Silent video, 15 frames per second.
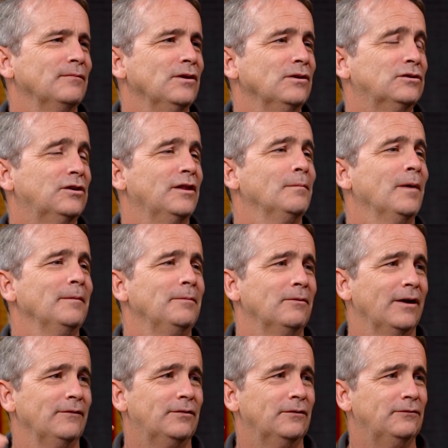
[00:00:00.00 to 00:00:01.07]
So they might be
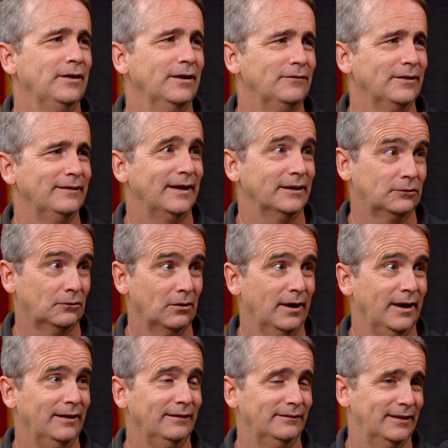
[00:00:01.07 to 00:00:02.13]
right for Vivid, that's
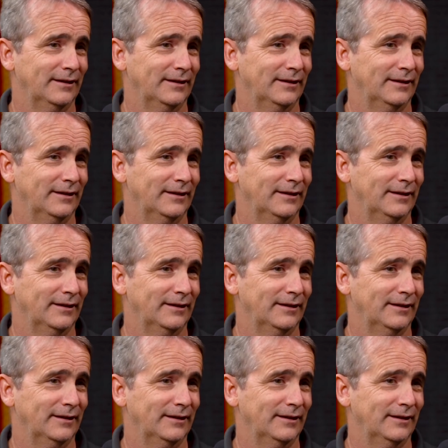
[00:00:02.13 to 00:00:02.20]
great,